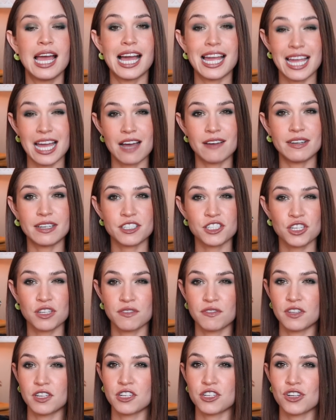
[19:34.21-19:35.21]
I have actually
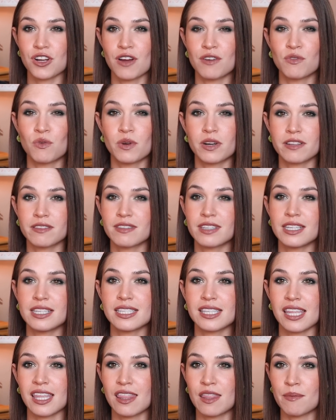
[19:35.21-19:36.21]
finished off one of
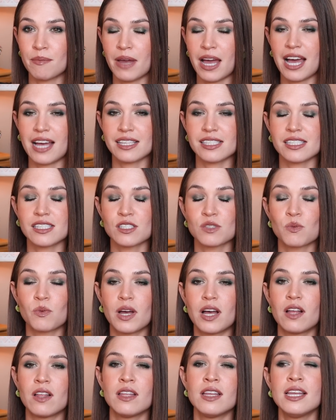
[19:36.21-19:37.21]
these in the past as
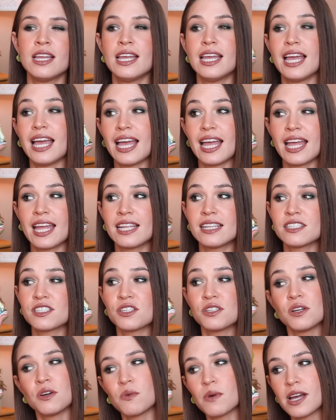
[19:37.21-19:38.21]
well. And
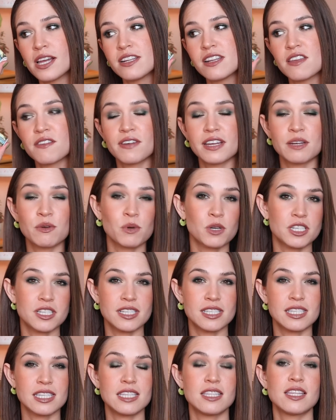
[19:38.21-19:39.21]
you know what? If I were to
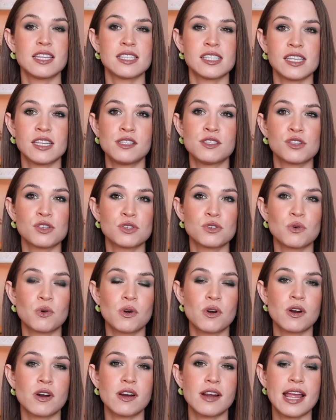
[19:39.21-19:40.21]
see this in
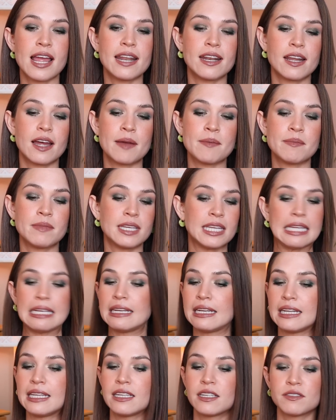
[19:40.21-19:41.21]
store and I'm
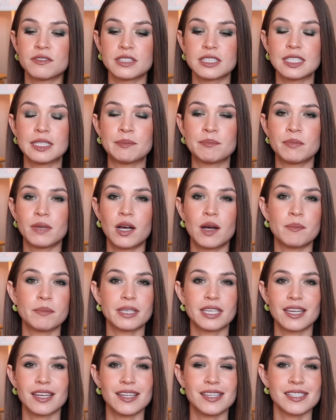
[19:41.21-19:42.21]
in need of a lip balm
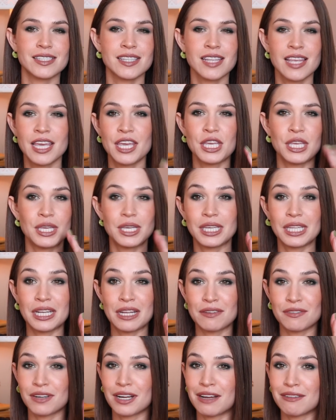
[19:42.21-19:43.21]
because you can
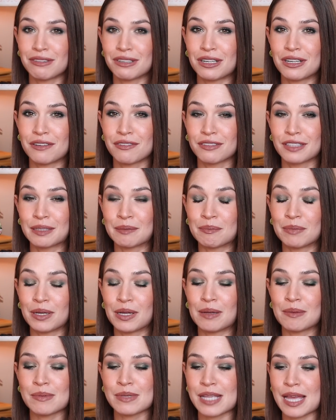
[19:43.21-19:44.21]
never have enough lip
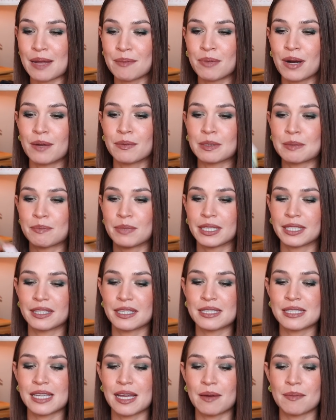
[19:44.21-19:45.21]
balms, I'd probably pick
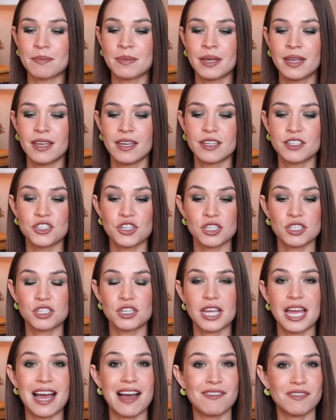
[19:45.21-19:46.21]
this up just
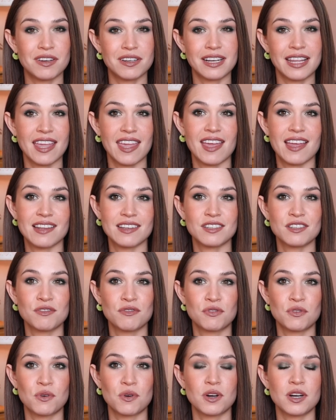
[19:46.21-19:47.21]
to have on hand
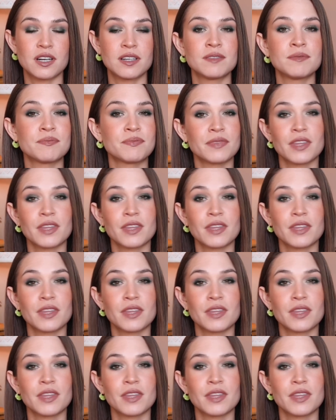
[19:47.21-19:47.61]
for